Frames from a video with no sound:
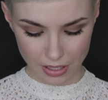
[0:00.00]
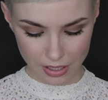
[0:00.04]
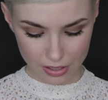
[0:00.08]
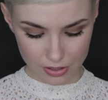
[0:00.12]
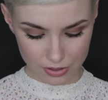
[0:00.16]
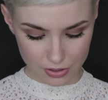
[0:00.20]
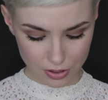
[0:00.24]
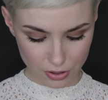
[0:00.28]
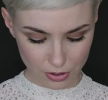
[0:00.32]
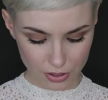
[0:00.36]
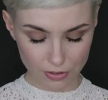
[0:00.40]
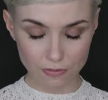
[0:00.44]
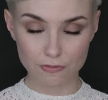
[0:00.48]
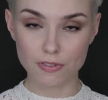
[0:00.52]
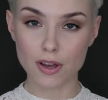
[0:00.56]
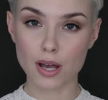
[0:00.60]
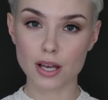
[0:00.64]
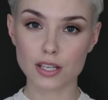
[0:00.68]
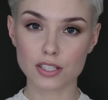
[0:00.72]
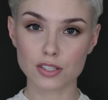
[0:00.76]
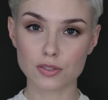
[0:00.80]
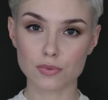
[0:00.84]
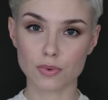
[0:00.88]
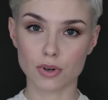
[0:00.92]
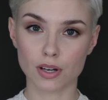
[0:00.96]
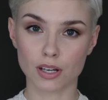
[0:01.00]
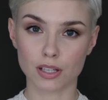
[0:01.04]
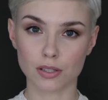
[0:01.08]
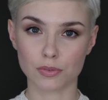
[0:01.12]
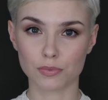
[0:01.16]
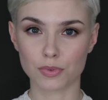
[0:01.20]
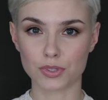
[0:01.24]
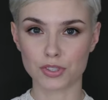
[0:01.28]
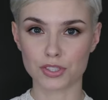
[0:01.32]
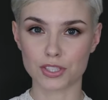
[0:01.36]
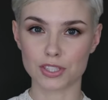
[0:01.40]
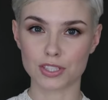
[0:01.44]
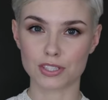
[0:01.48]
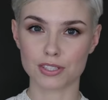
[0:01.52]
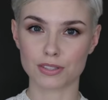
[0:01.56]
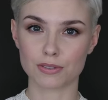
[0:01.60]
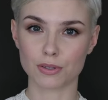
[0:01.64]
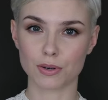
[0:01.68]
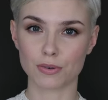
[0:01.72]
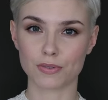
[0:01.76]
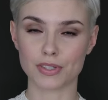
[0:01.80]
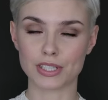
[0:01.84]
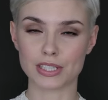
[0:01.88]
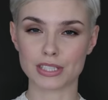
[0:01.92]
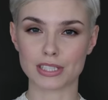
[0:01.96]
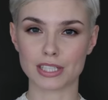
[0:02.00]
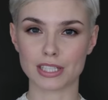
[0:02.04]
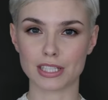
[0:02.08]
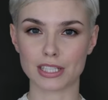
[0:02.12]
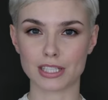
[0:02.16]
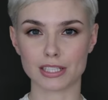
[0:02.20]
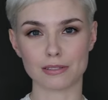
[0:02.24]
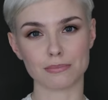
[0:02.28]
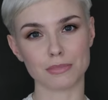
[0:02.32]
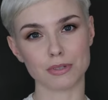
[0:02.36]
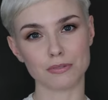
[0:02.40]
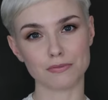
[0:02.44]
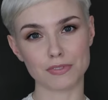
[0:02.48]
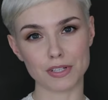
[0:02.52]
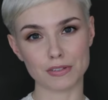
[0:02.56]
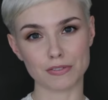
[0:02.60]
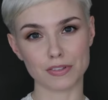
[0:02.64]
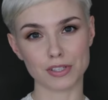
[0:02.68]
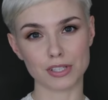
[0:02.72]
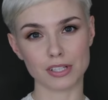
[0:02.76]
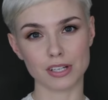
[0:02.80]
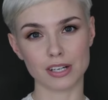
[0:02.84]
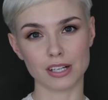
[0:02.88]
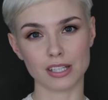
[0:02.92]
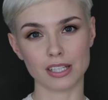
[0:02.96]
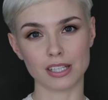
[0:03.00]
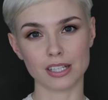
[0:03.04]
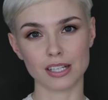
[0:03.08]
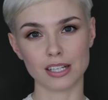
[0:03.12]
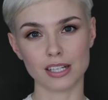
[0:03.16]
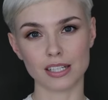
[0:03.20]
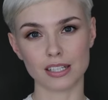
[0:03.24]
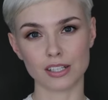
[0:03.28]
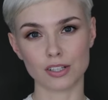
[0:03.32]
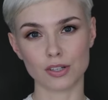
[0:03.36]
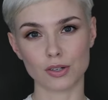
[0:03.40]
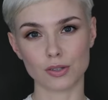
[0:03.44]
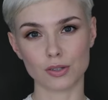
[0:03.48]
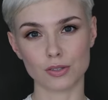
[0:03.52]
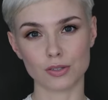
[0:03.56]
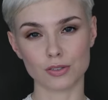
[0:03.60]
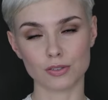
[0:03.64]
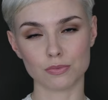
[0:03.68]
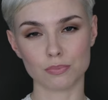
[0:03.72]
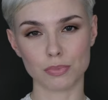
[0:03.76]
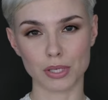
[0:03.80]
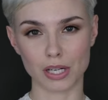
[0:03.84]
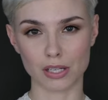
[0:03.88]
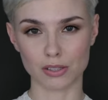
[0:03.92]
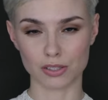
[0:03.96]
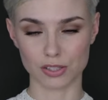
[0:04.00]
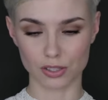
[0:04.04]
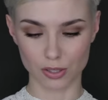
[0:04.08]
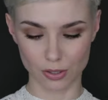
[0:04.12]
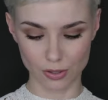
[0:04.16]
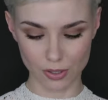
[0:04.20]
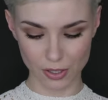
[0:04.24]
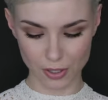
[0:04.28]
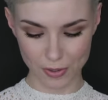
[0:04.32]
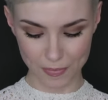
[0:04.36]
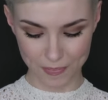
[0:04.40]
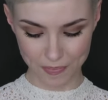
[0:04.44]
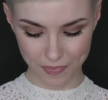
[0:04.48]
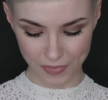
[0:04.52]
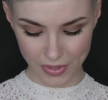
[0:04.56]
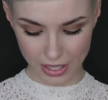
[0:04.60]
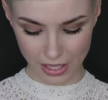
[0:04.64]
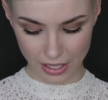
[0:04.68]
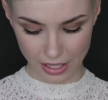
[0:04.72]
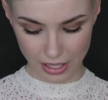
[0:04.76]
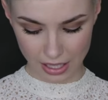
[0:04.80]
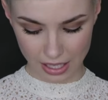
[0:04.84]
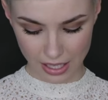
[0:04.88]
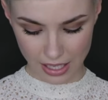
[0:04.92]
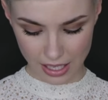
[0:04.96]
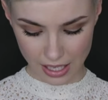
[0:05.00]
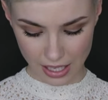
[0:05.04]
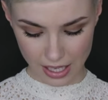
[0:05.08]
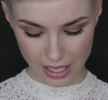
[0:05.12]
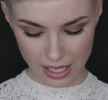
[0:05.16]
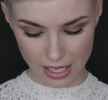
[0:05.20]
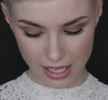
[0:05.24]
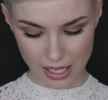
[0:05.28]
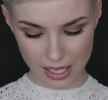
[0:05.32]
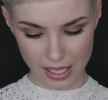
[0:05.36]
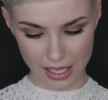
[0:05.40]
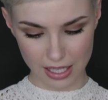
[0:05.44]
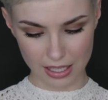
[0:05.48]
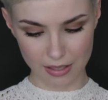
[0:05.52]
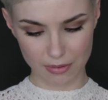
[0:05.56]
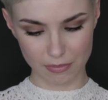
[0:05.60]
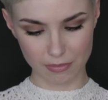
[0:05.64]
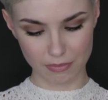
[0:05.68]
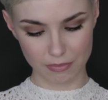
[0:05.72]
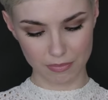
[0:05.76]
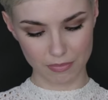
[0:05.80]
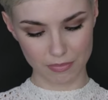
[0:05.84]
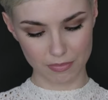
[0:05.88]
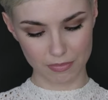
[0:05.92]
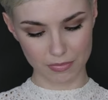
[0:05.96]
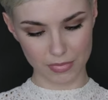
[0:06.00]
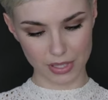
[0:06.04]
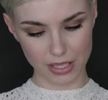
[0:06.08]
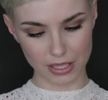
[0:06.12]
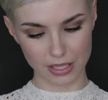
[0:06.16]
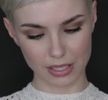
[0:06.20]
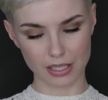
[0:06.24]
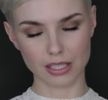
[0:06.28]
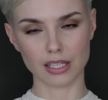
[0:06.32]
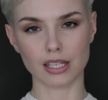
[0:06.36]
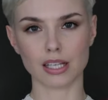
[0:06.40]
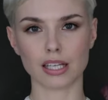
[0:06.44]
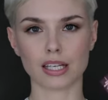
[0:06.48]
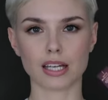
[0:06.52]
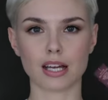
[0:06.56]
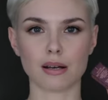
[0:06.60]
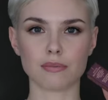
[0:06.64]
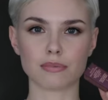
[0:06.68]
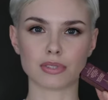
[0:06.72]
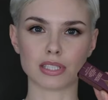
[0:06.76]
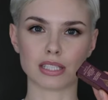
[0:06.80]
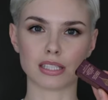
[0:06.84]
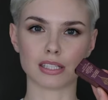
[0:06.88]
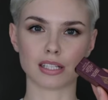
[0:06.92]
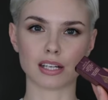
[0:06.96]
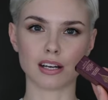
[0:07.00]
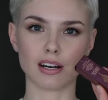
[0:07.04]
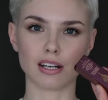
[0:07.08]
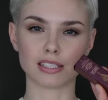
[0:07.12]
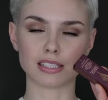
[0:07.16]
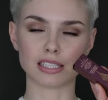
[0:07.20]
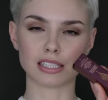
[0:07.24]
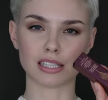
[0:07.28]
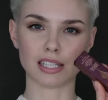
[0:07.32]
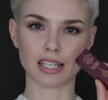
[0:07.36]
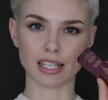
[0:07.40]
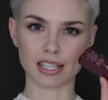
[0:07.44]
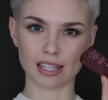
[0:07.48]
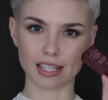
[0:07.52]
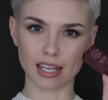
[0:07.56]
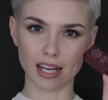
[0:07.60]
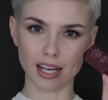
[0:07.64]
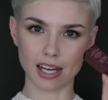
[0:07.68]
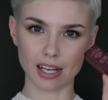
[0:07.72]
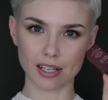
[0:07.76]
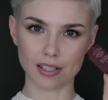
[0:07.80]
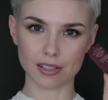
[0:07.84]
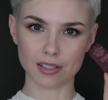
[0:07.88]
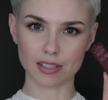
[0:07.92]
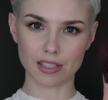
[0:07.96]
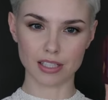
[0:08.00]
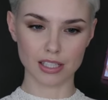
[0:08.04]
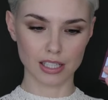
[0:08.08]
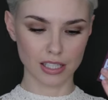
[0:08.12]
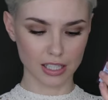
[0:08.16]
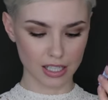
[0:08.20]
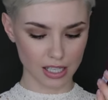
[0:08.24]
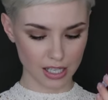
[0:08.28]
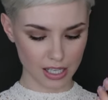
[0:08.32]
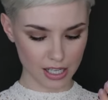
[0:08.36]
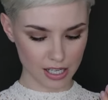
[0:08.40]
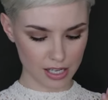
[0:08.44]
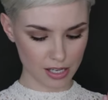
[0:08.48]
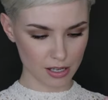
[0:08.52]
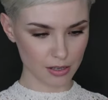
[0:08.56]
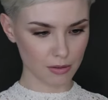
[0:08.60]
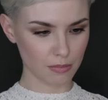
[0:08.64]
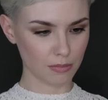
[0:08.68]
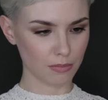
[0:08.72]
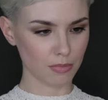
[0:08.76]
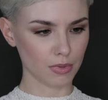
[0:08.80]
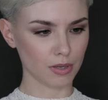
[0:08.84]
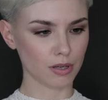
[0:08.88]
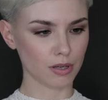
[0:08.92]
So the first one, which is obviously in my favorite color called Pillow Talk, comes in the carton like that. Her